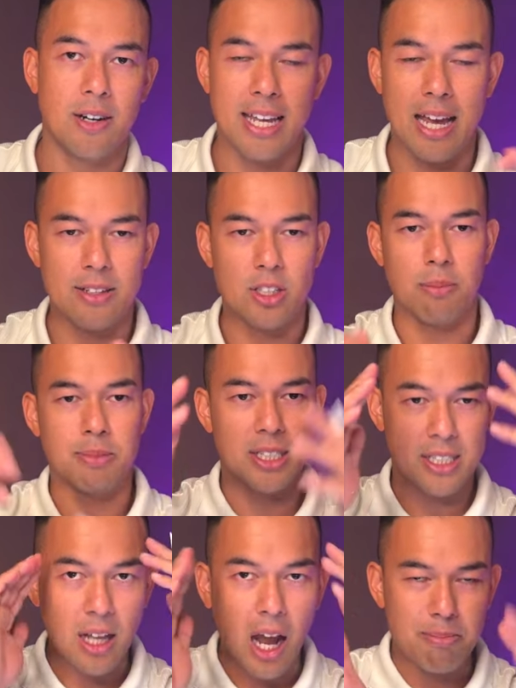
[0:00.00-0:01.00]
Okay, so I'm
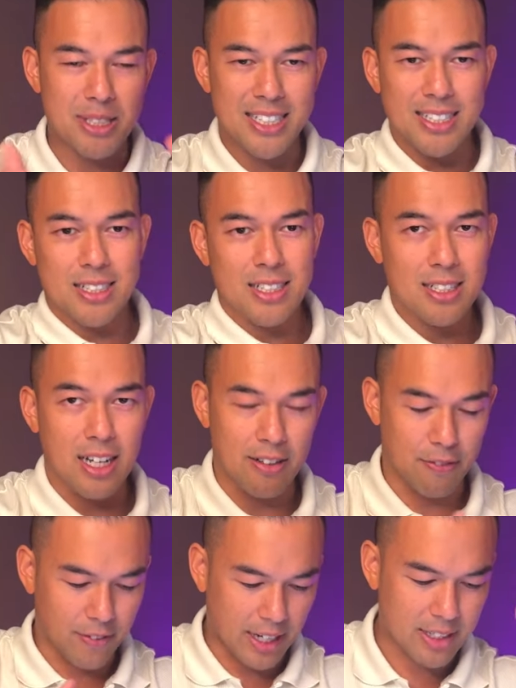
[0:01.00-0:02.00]
just, I'm just kind
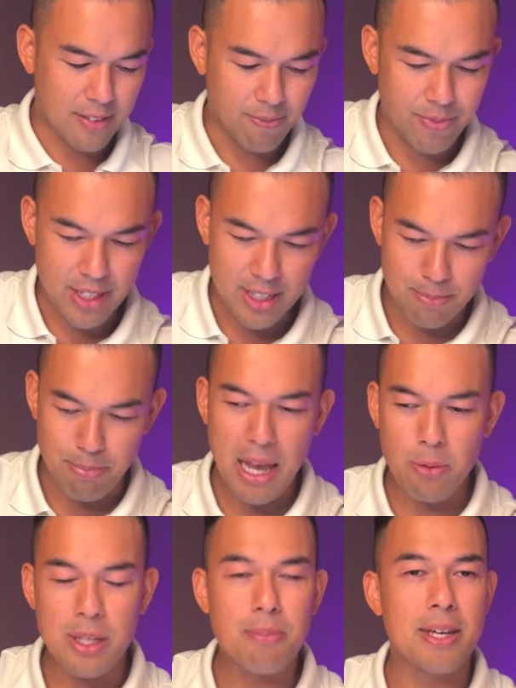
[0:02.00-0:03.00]
of like
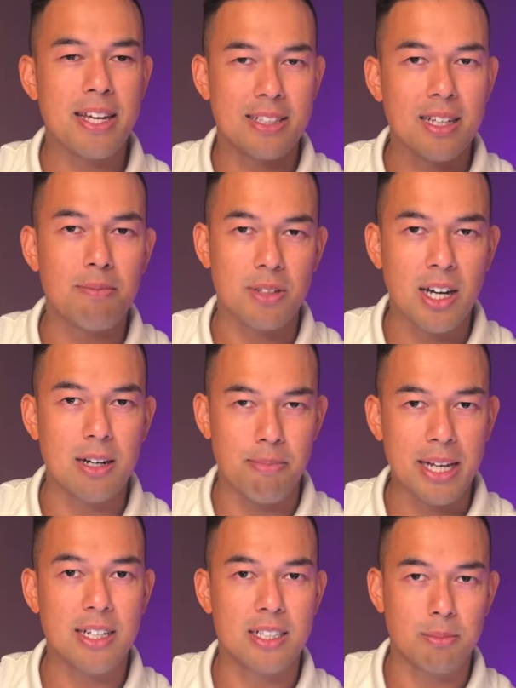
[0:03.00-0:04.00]
bear with me as I'm kind of
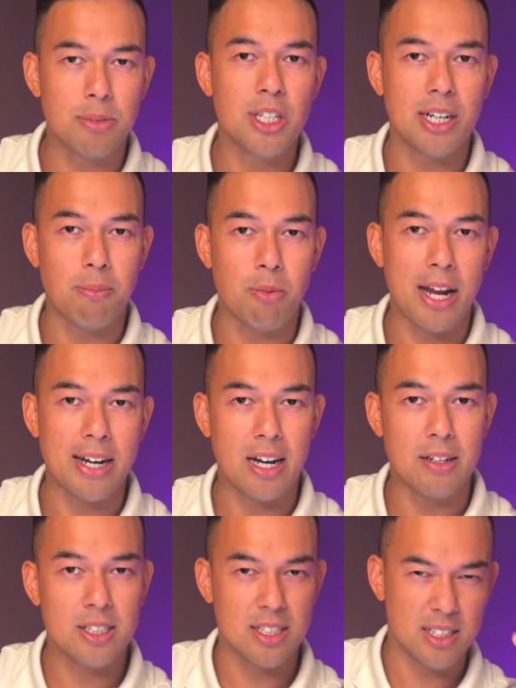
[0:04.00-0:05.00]
making some shit up right
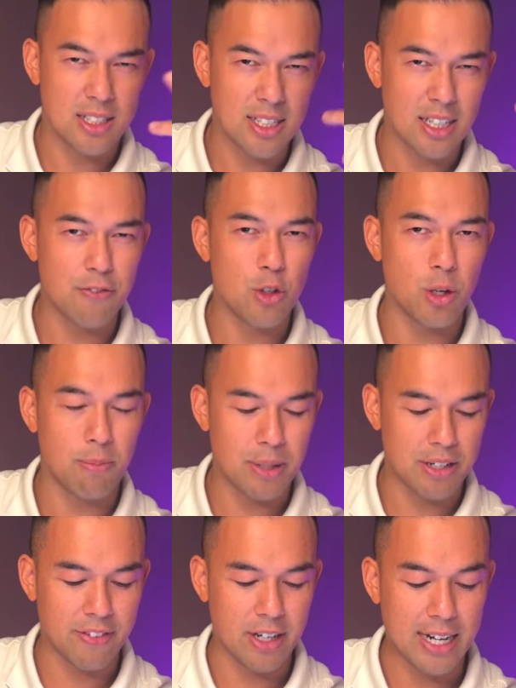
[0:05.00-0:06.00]
now to, to give you a
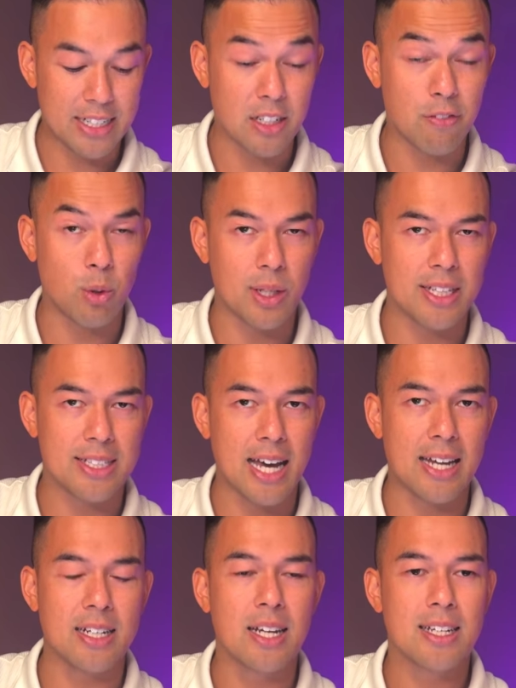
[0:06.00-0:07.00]
bit of an idea of what this
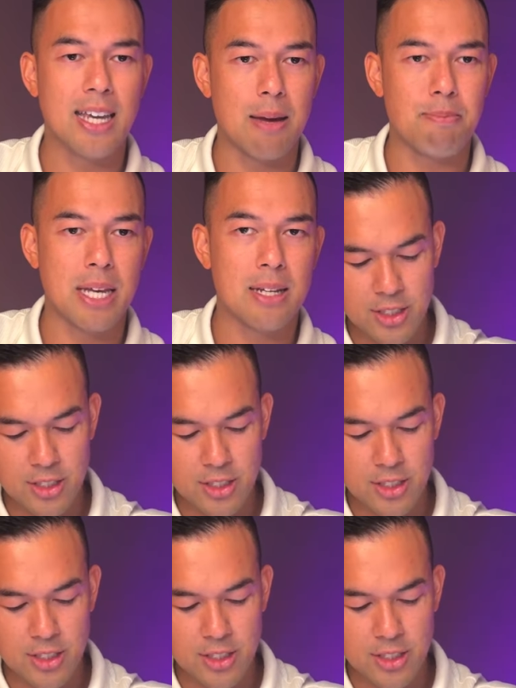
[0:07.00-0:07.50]
ad can be.